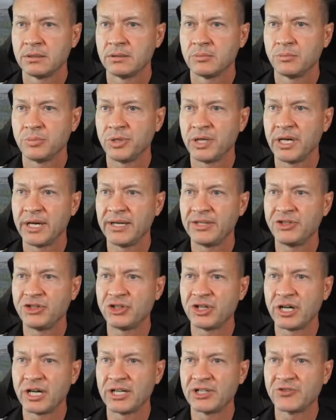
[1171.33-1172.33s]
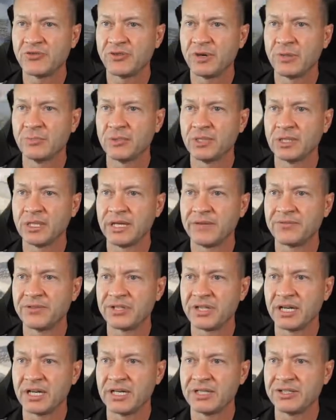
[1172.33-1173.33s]
Line shots from the left
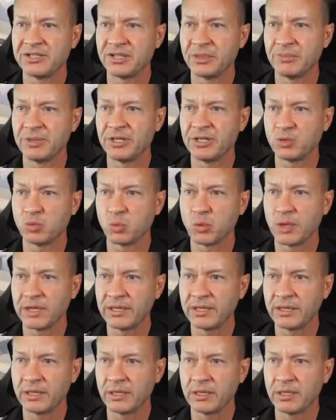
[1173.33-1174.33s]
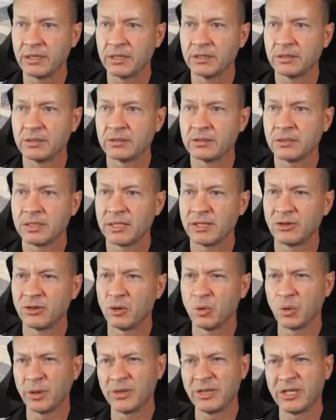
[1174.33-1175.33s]
side. Somebody's right there. I don't know
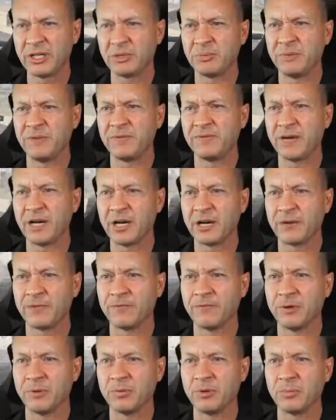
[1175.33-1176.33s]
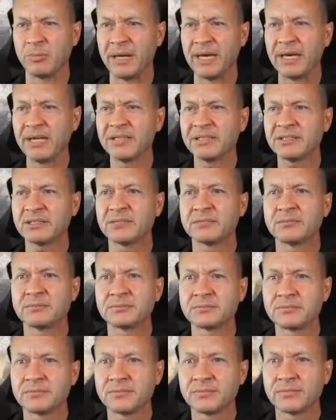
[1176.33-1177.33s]
where they could be firing from. The base?
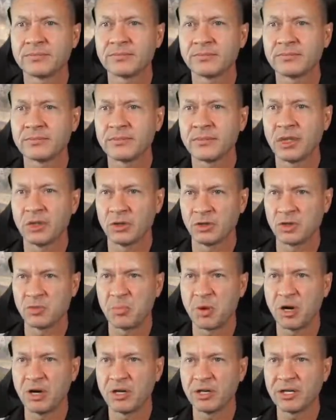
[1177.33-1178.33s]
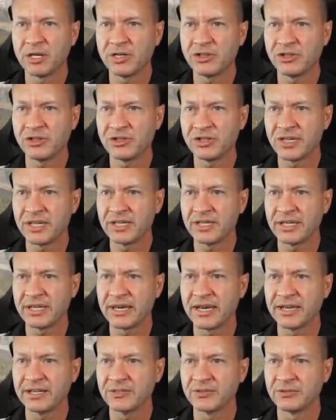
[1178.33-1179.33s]
The spawn, I should say. The
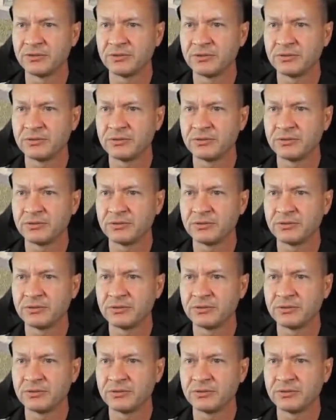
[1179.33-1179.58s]
castle?